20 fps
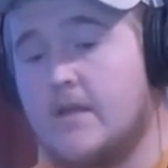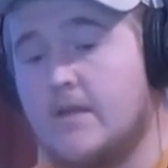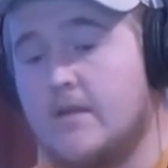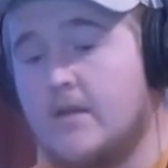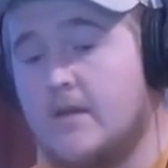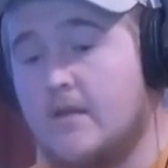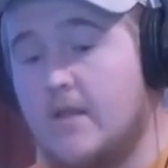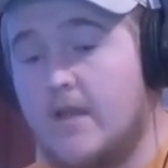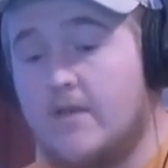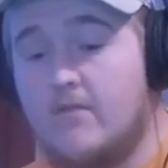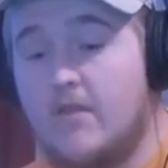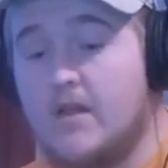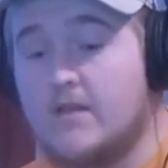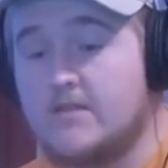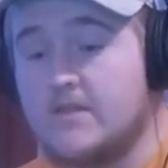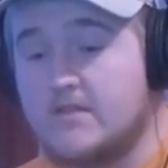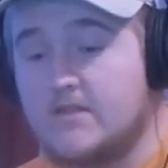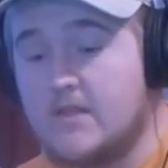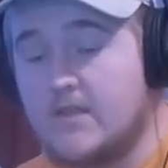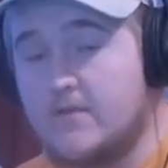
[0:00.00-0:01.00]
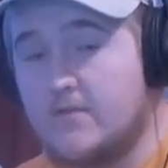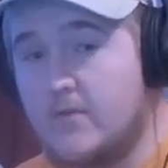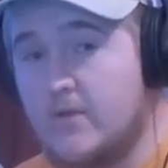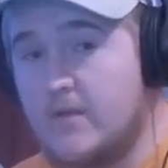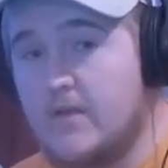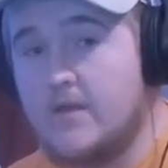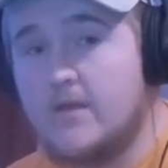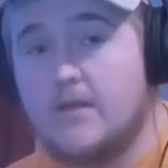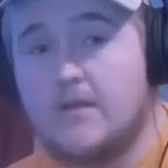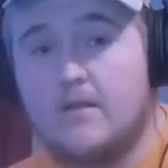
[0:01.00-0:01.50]
and uh, they have a lot of success
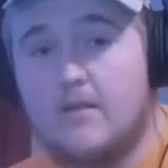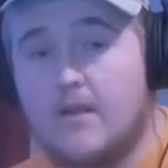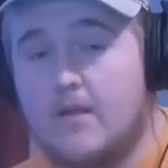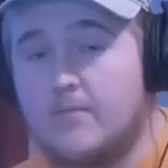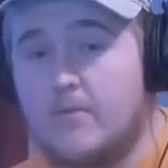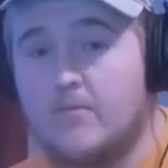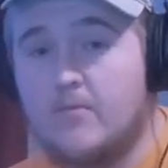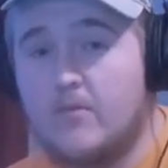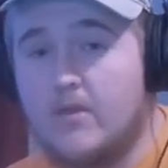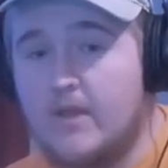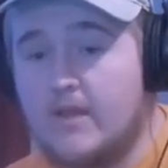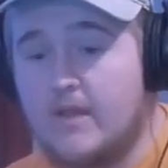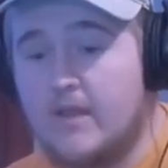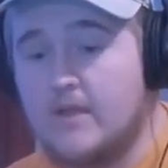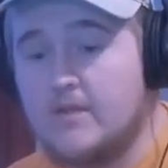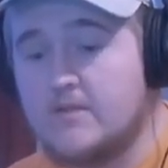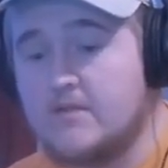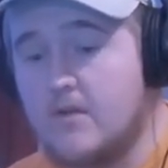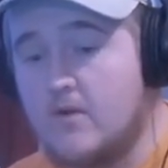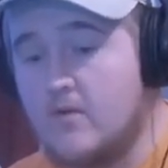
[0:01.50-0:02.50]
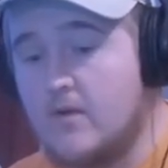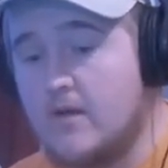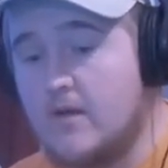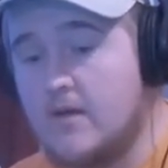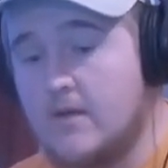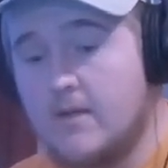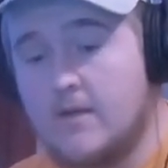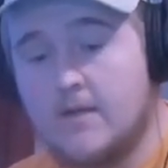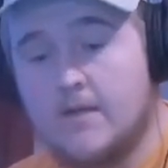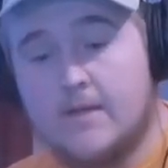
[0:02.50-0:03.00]
with it, and a lot of people like that. So
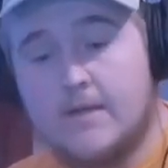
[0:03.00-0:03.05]
uh,